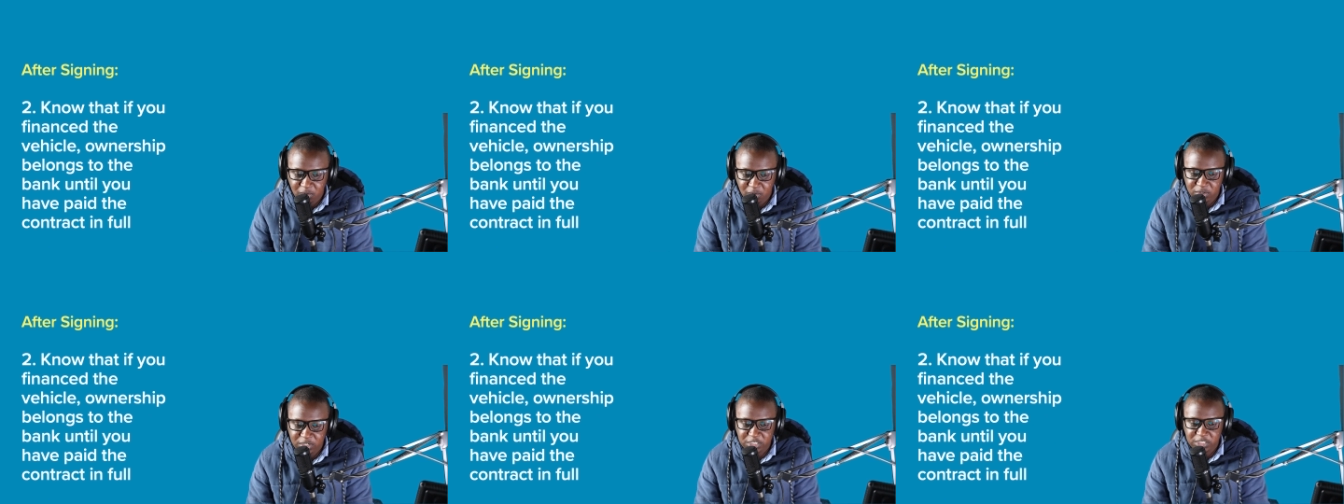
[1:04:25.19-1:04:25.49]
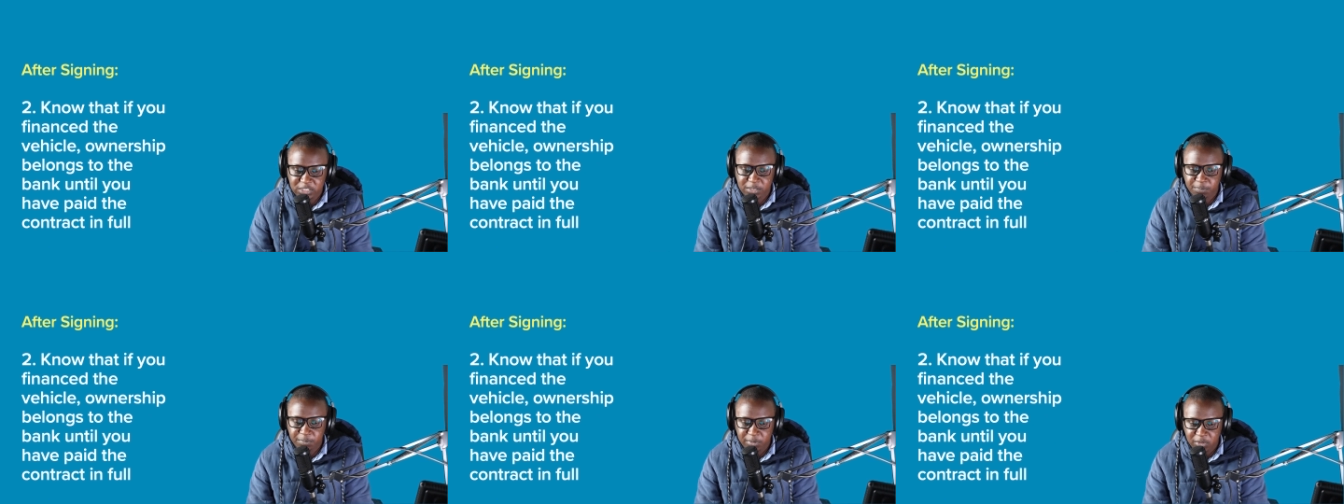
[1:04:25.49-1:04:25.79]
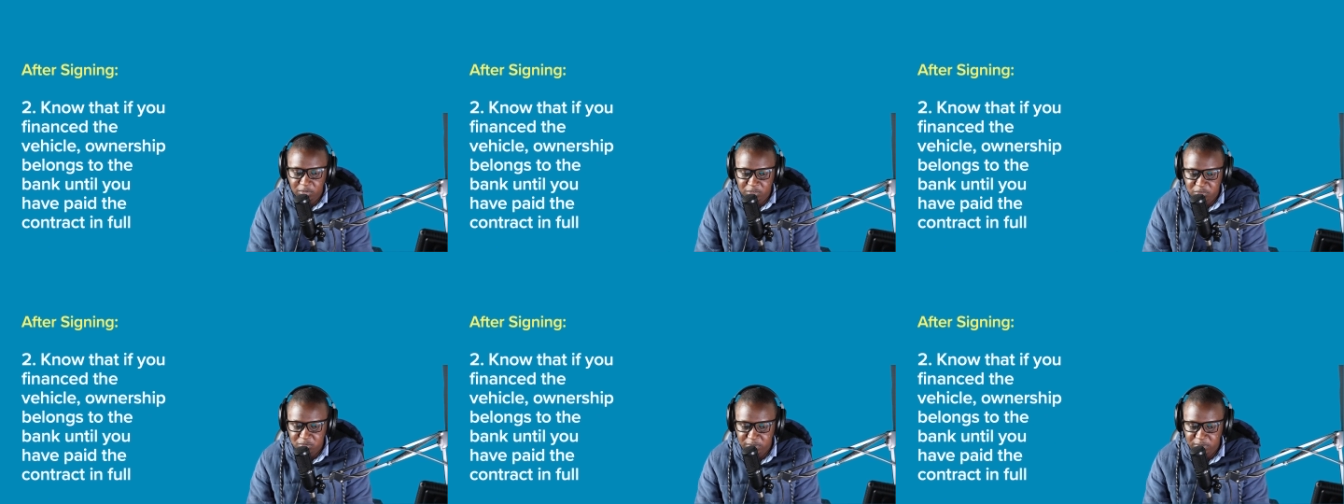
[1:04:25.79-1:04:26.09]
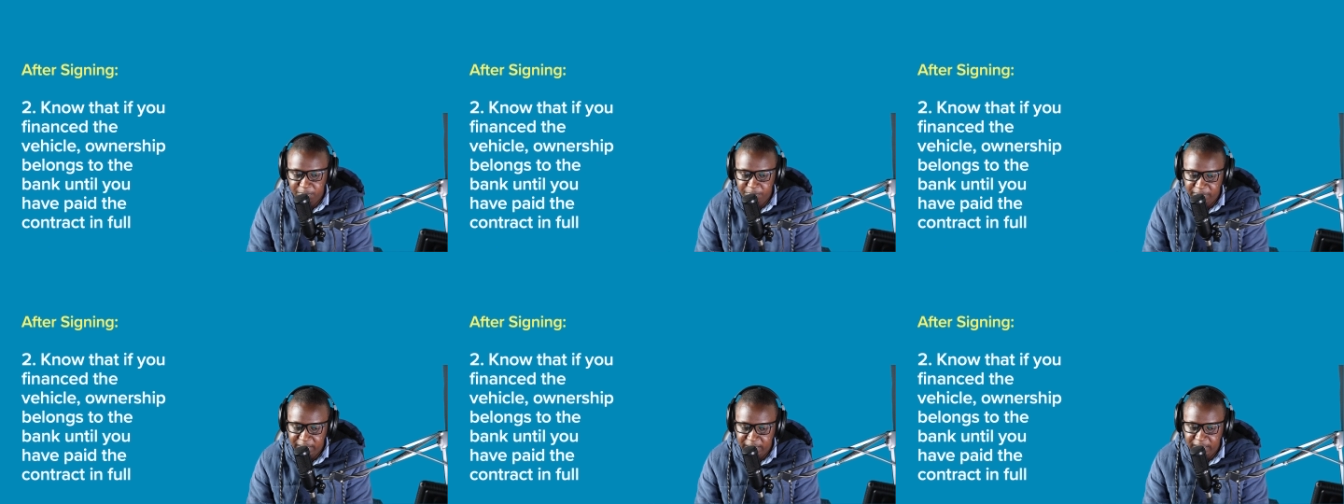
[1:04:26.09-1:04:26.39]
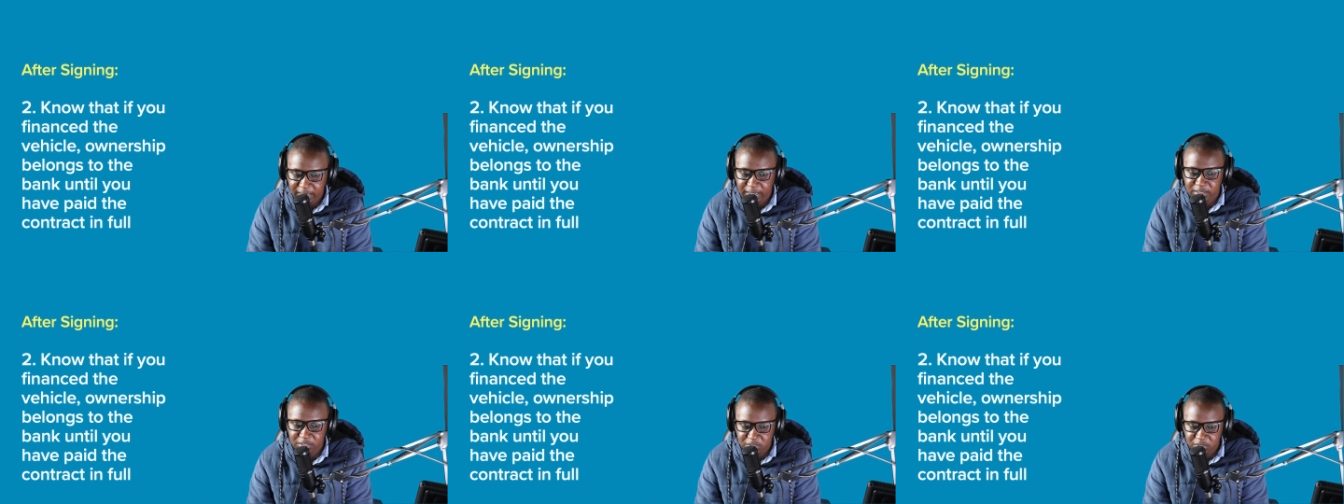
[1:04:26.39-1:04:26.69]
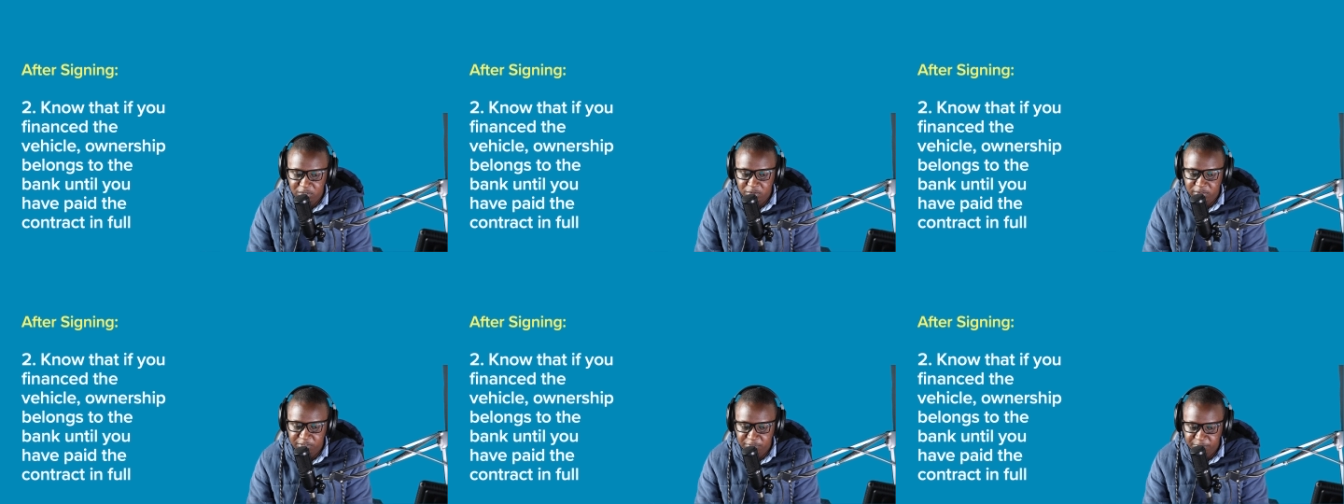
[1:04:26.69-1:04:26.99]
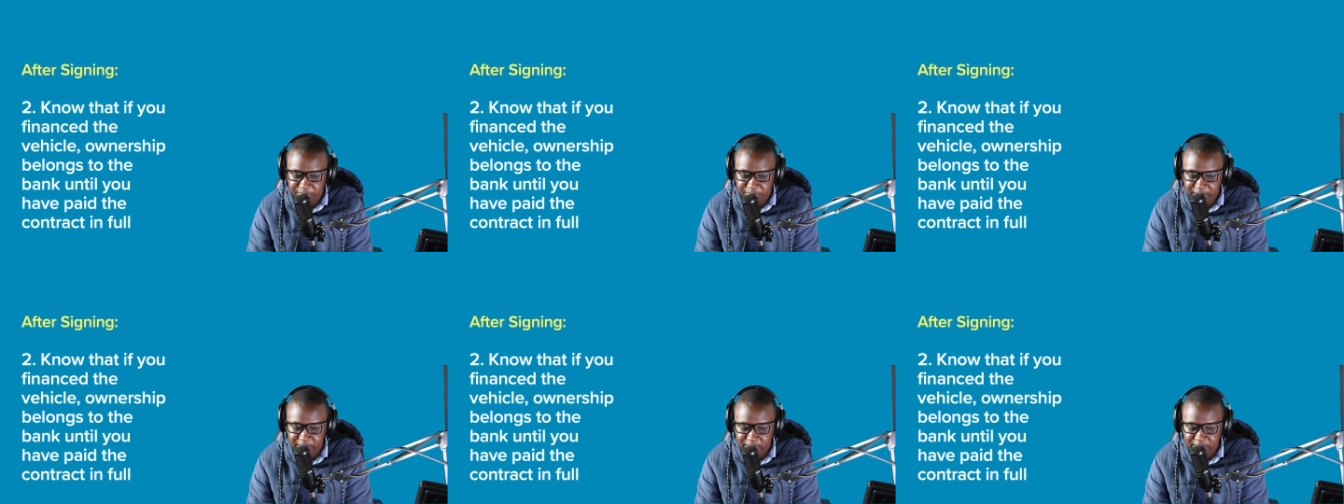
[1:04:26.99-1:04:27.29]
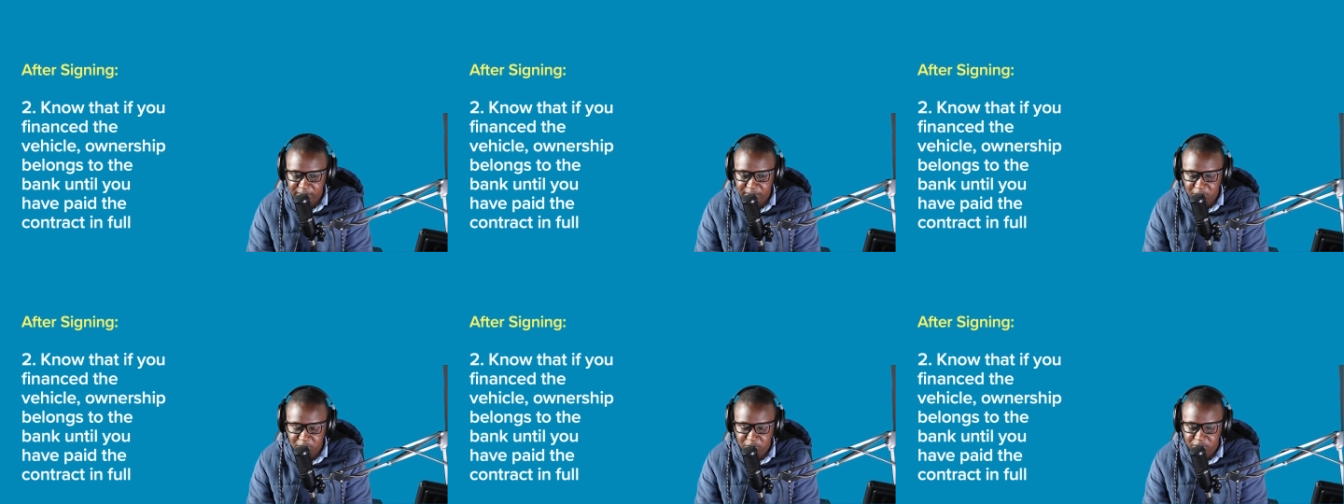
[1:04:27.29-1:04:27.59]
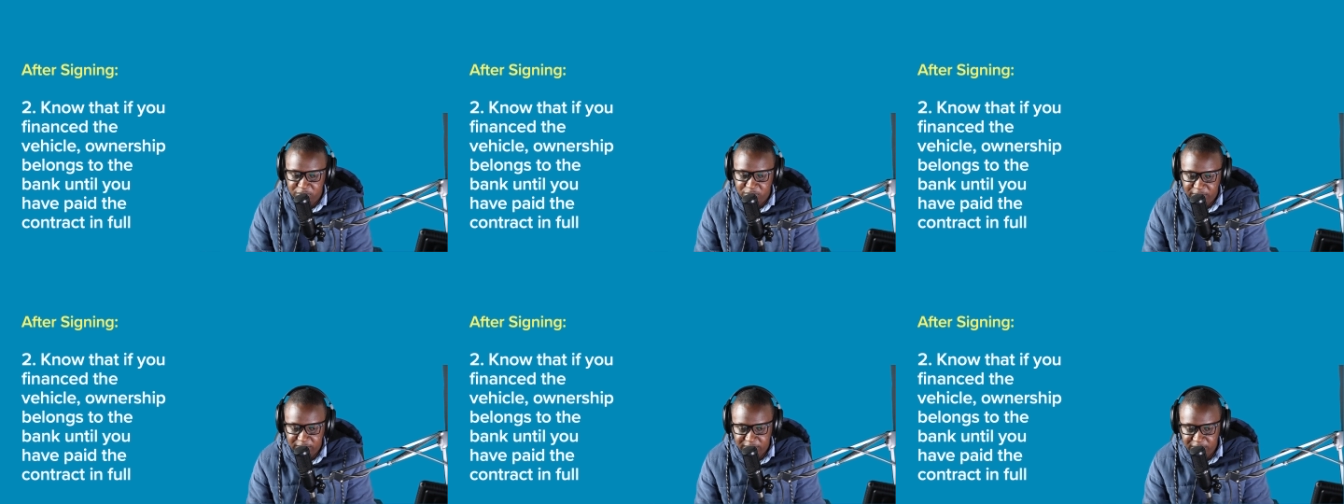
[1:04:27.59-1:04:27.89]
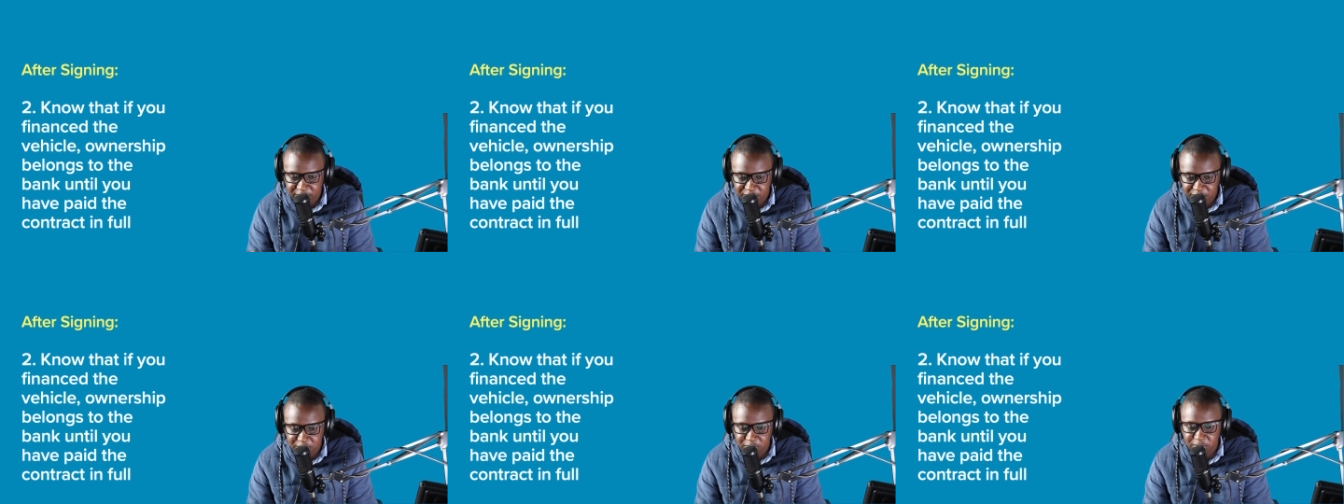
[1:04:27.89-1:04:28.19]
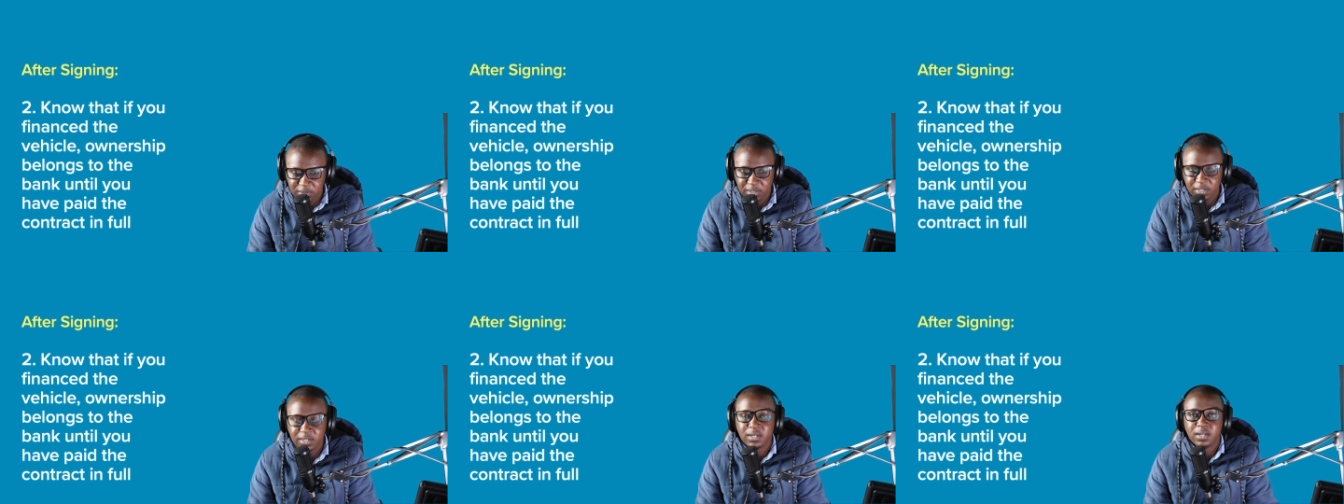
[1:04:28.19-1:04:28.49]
ownership belongs to the bank until you have paid the contract in full.